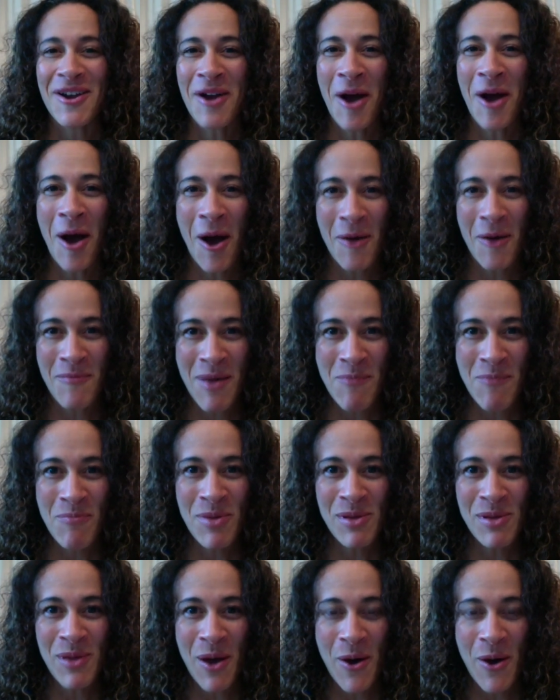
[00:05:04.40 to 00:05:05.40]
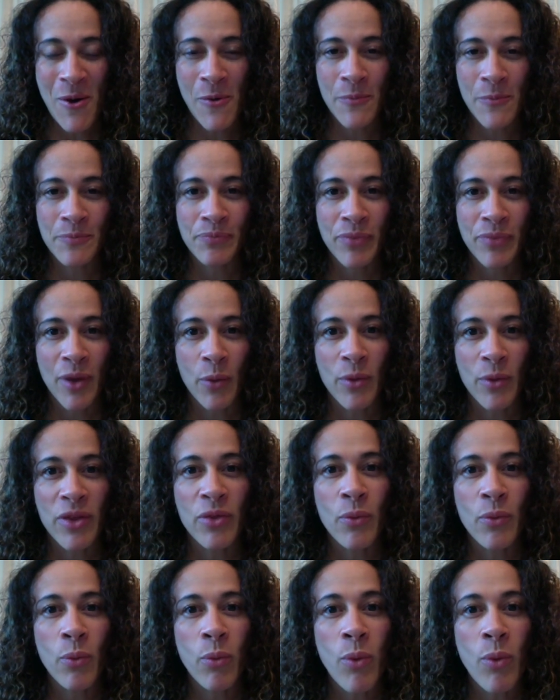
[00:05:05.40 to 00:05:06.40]
comment below with
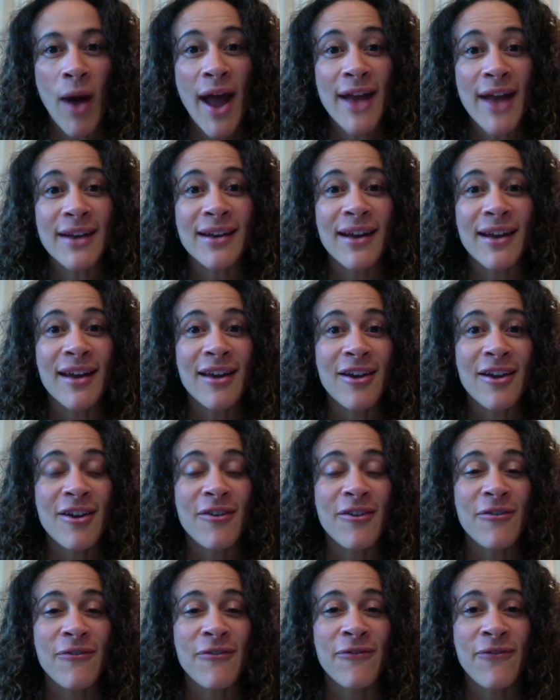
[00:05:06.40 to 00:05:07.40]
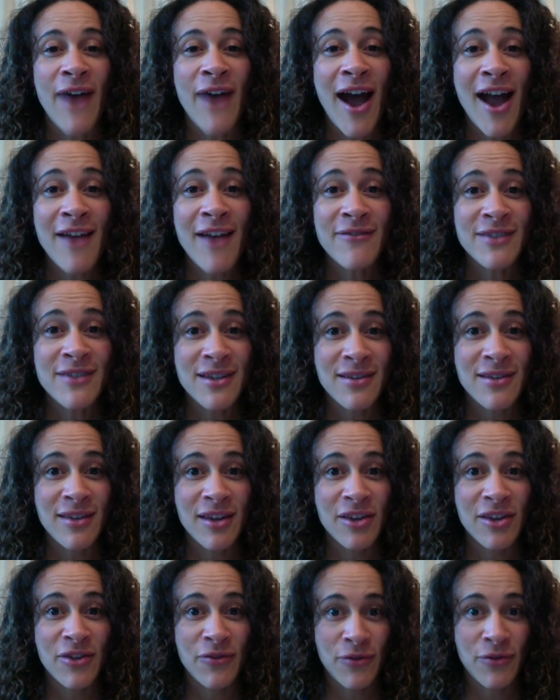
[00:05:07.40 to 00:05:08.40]
what five to
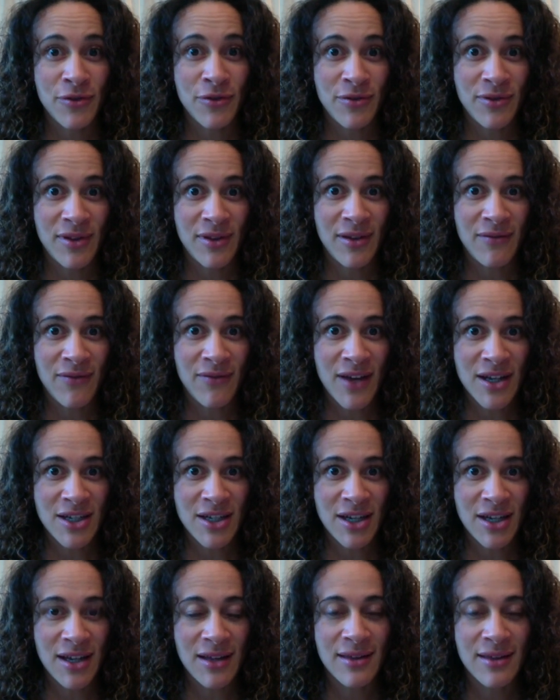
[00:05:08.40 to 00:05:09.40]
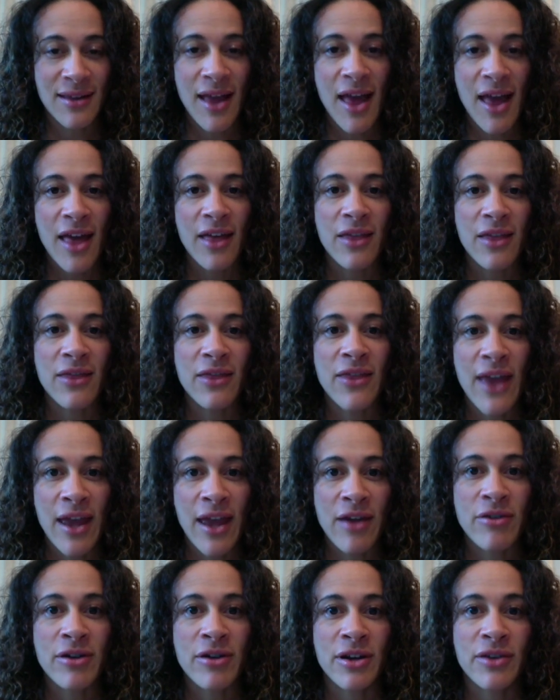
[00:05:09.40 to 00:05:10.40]
six fruits and veggies they
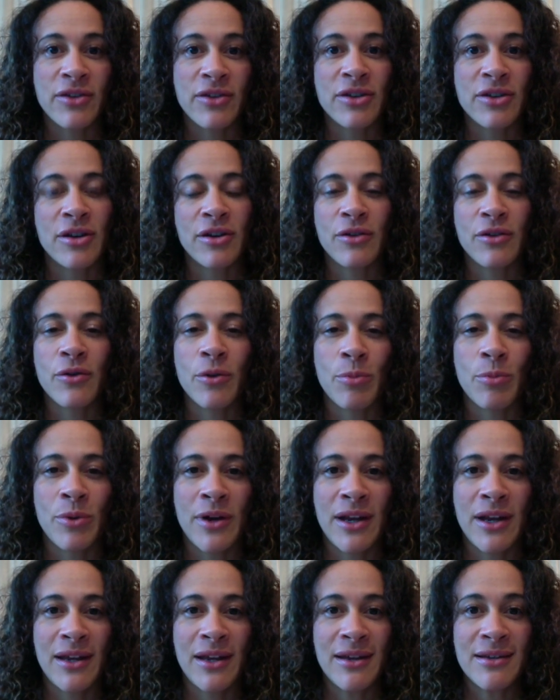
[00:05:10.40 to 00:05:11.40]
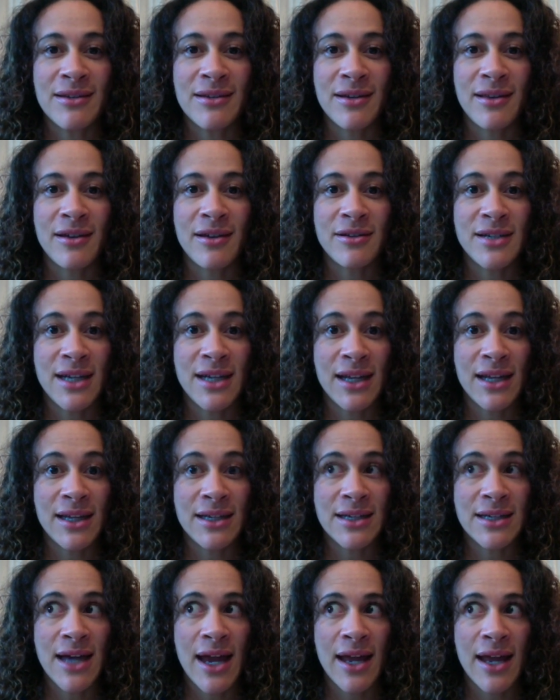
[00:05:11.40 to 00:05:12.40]
are going to start incorporating into their daily
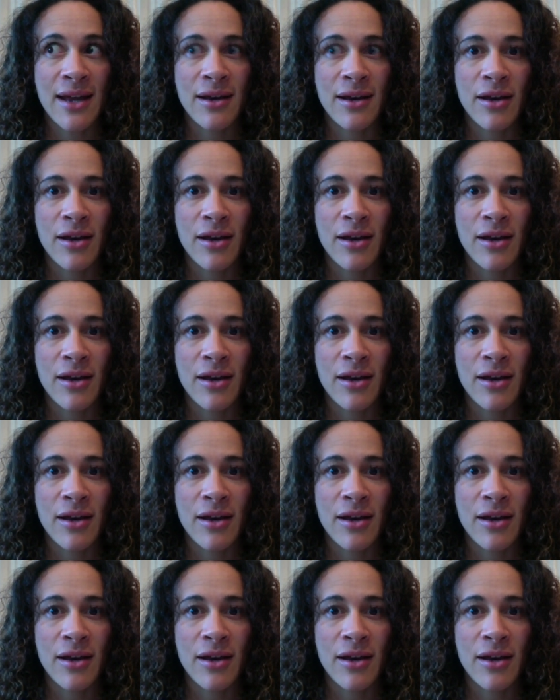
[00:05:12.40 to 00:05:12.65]
diet.